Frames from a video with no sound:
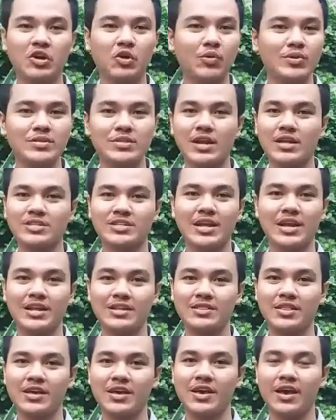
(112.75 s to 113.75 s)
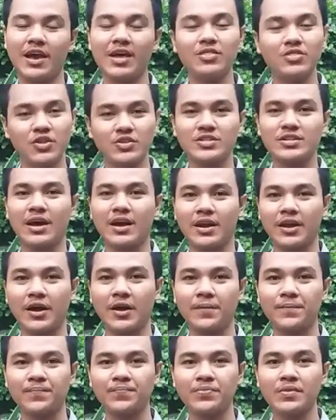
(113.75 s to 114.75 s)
decrease the salinity in this area.